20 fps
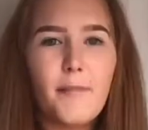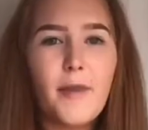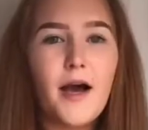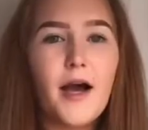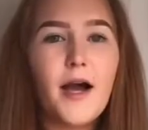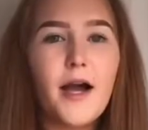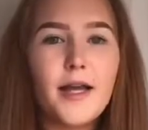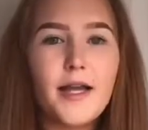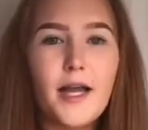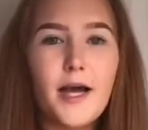
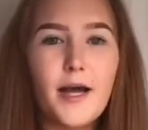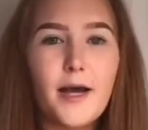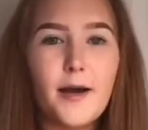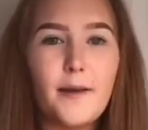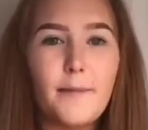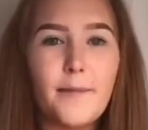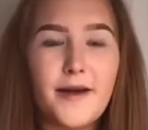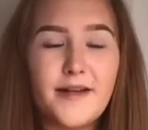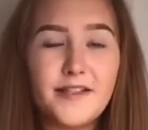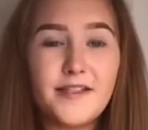My
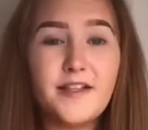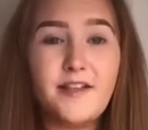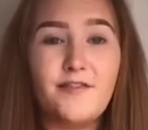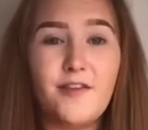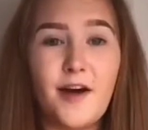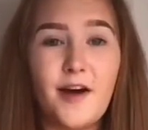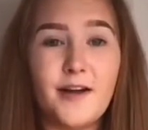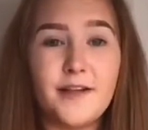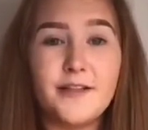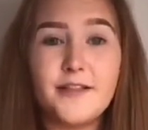best
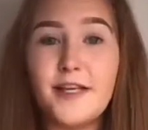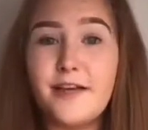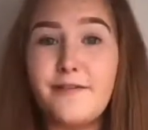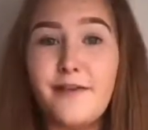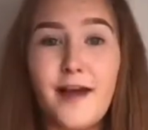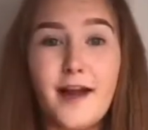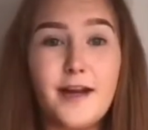advice, if